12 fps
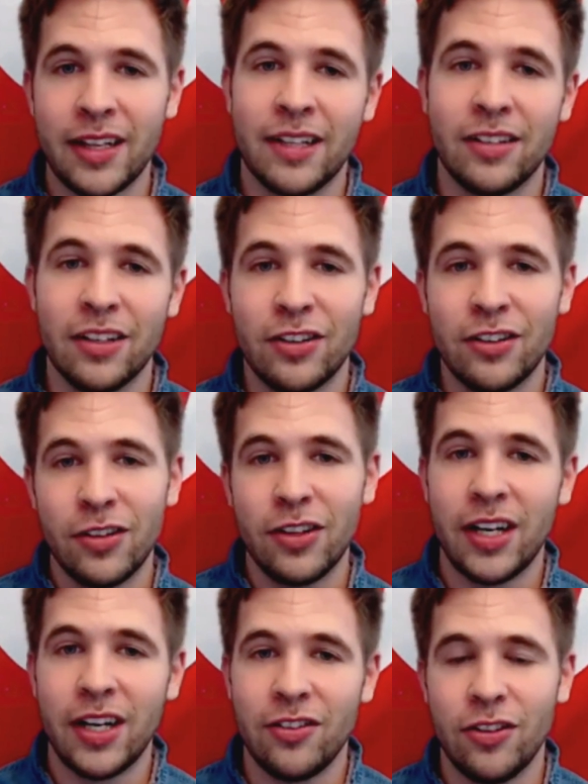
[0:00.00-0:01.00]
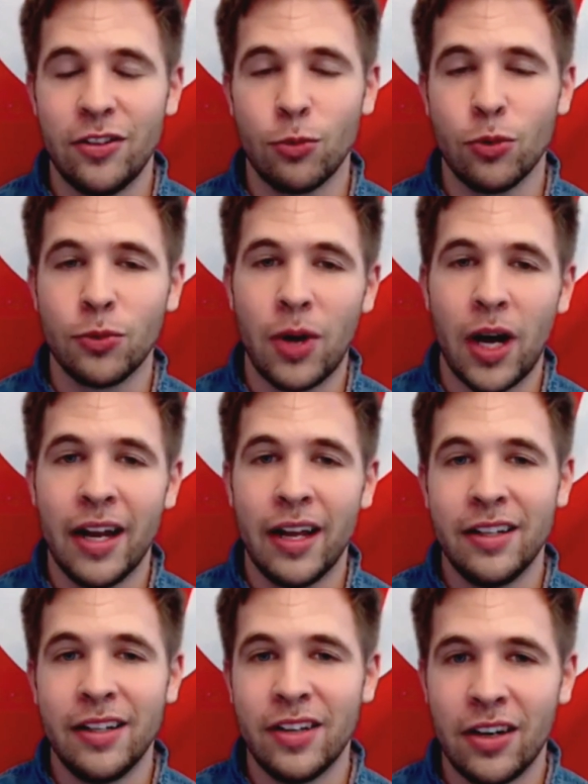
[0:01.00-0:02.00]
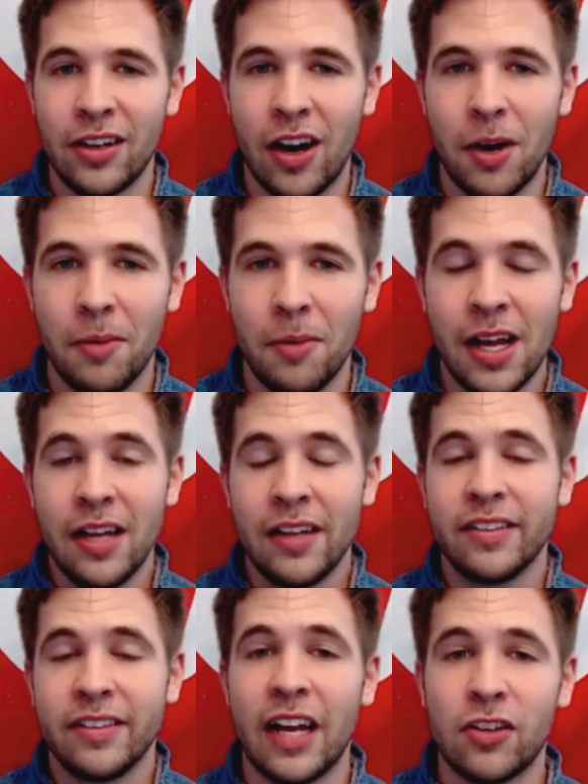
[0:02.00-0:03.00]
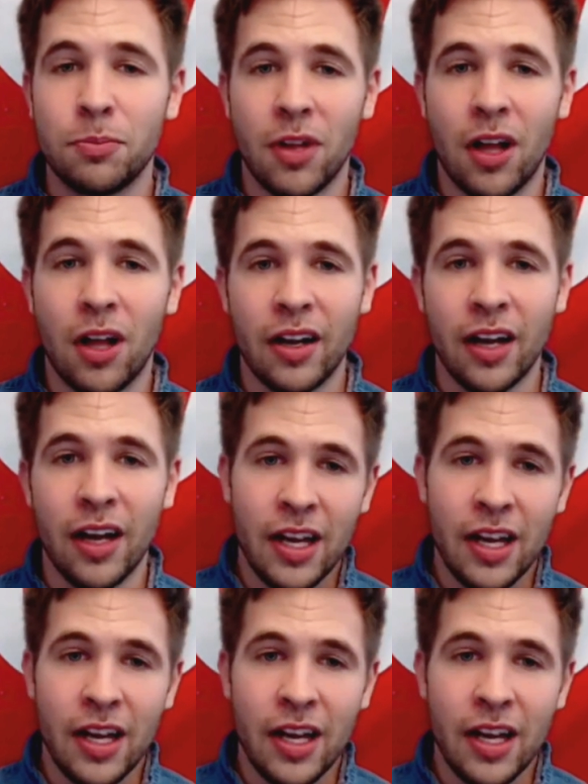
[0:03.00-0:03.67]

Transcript: That's to-the-nationsworldwide.com/blog.